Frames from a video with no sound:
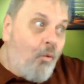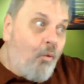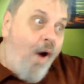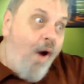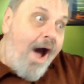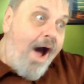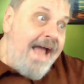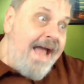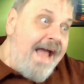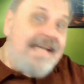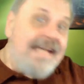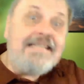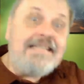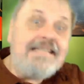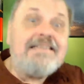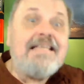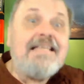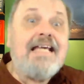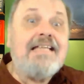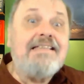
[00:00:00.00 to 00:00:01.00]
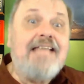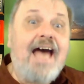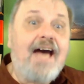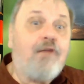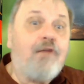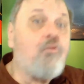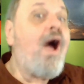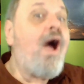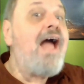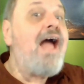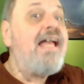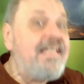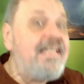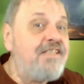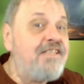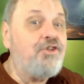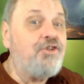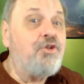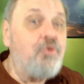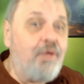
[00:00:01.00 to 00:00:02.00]
why he said that, why
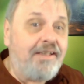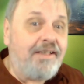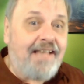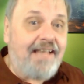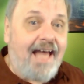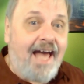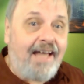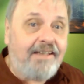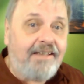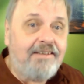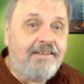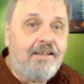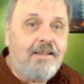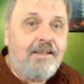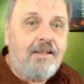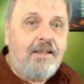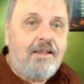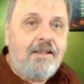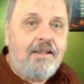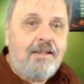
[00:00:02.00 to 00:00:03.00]
he's doing that.